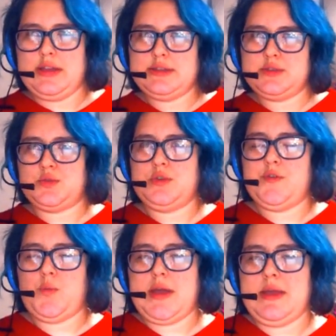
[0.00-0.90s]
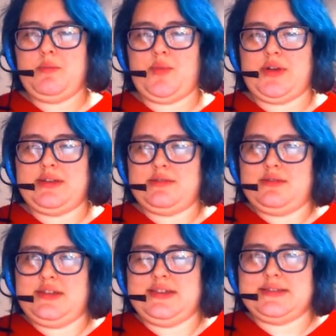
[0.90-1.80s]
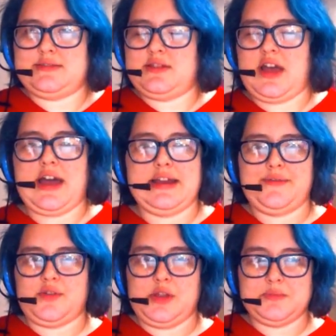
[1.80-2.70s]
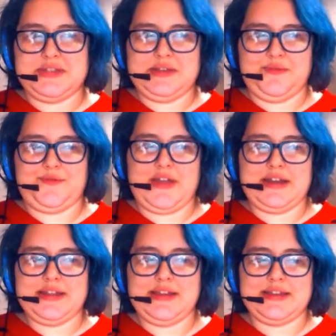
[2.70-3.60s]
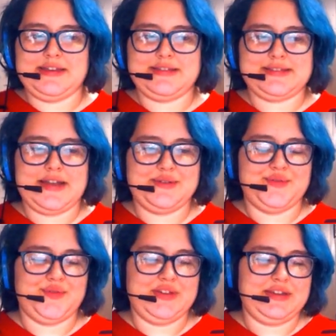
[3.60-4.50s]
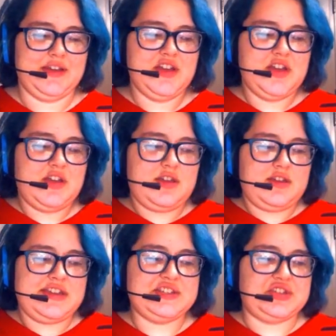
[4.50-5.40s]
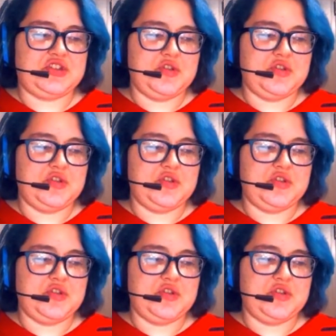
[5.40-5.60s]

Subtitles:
in a sort of way, but he's kind of clumsy in fighting, and it's kind of like his duty.